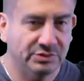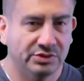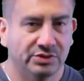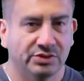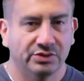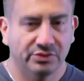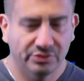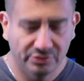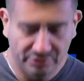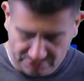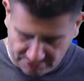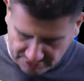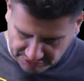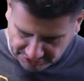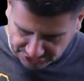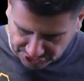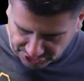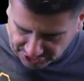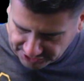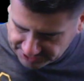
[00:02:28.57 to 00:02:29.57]
you
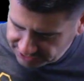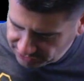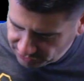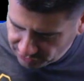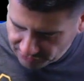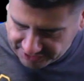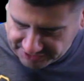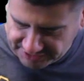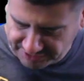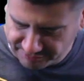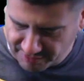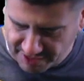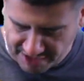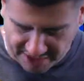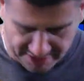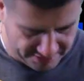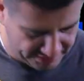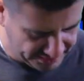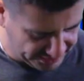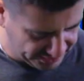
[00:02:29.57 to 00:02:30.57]
adjust the
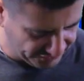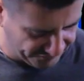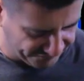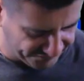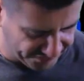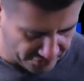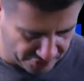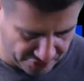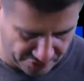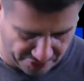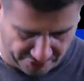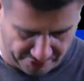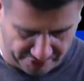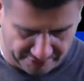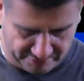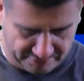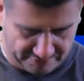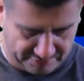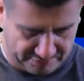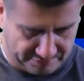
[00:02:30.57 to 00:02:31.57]
waistband and you Velcro it.